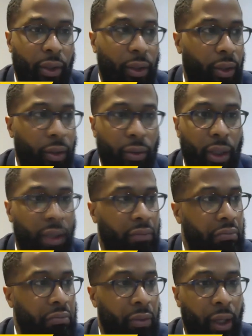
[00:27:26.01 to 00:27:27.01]
Hughley.
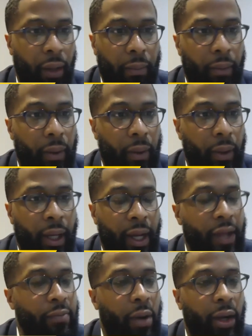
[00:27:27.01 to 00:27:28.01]
Yep.
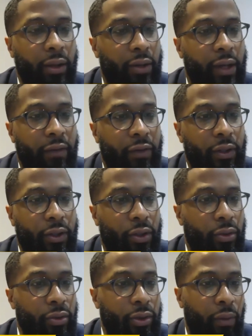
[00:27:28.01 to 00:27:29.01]
His mother never
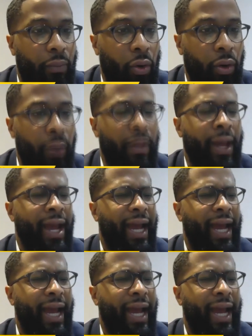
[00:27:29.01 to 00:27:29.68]
chose to abort him.